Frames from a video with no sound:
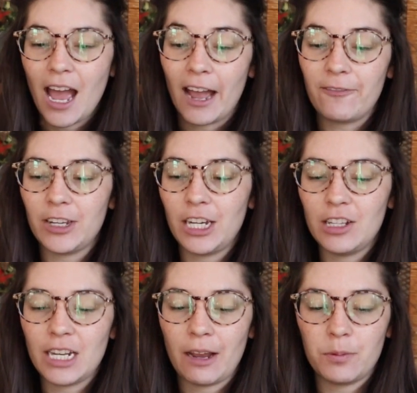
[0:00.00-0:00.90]
I
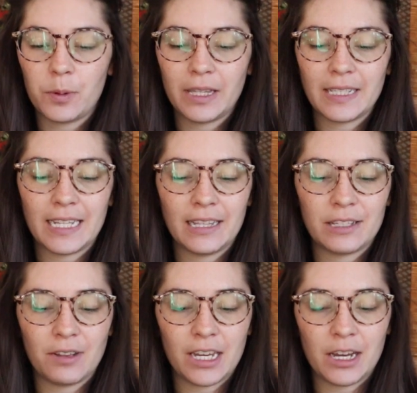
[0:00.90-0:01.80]
figured that I would put this in
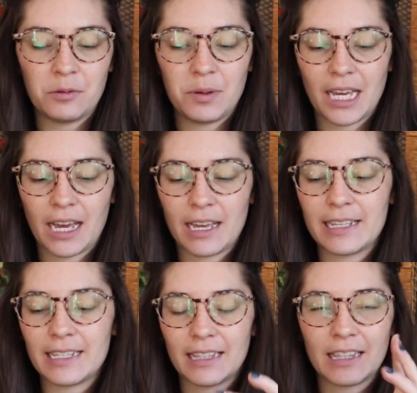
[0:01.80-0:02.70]
this video
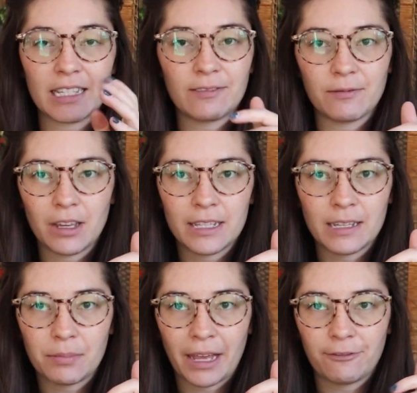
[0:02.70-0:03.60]
because this is
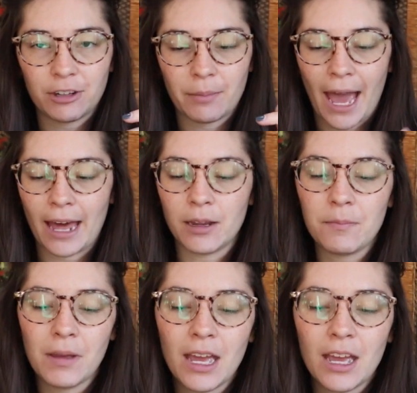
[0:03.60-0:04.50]
a plant from Adam.